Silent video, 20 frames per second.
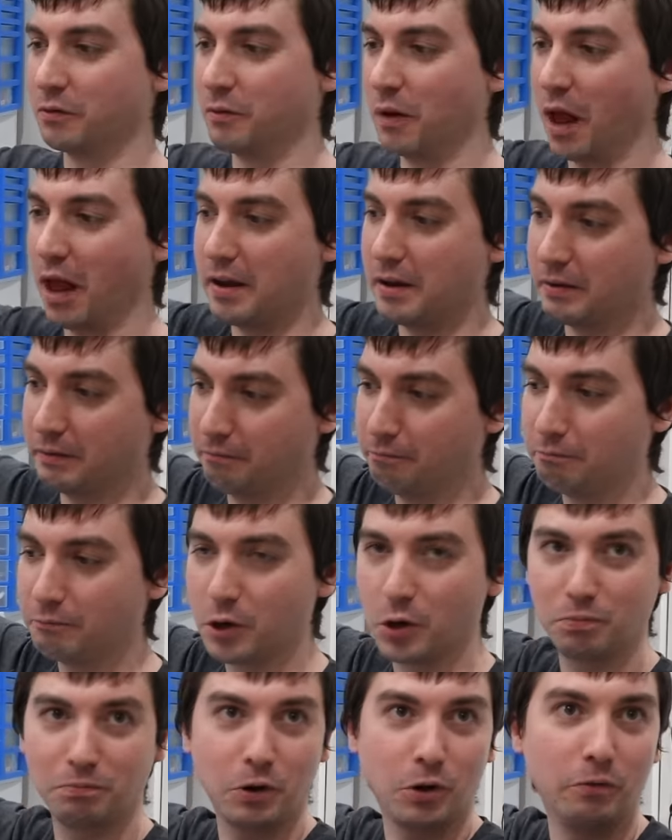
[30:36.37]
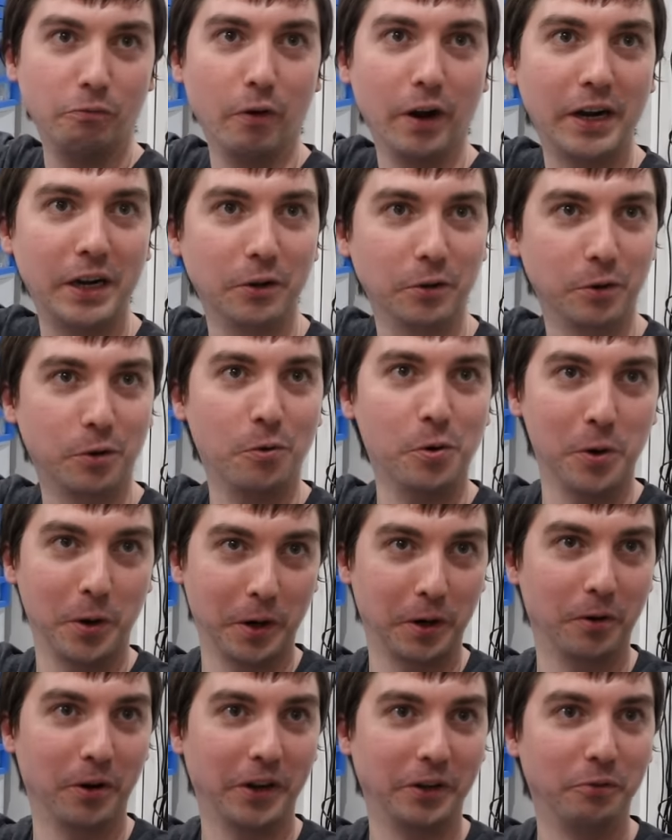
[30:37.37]
a regular core
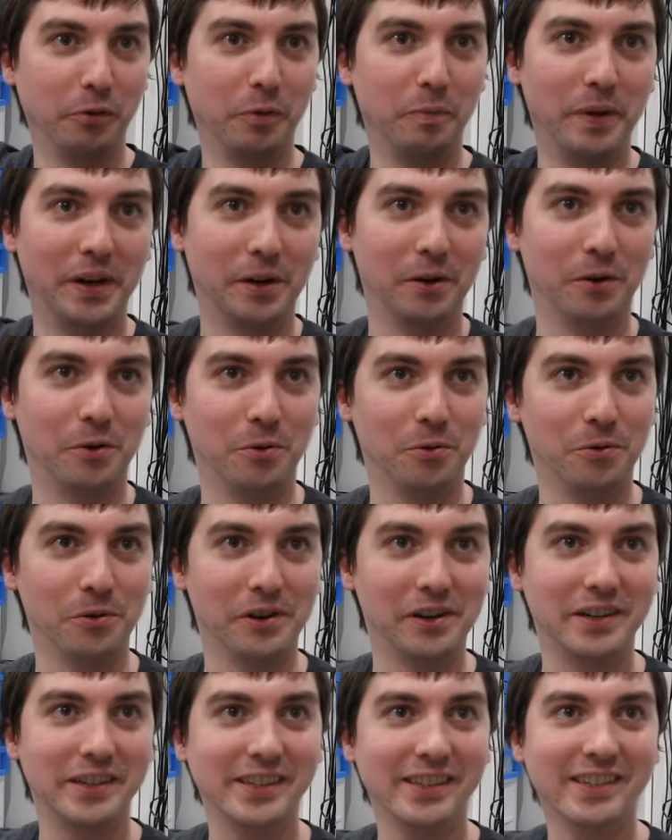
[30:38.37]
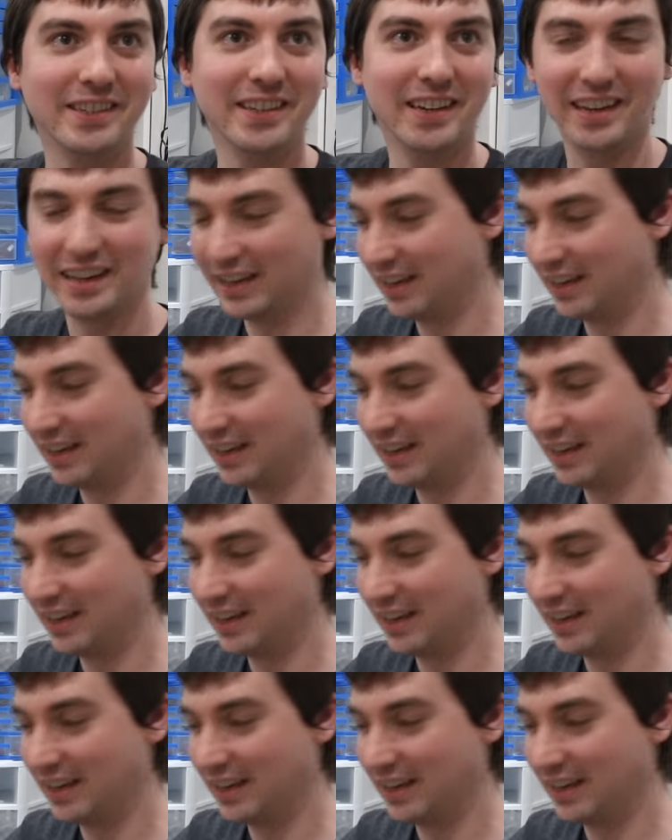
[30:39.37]
grid with bigger cores? Right.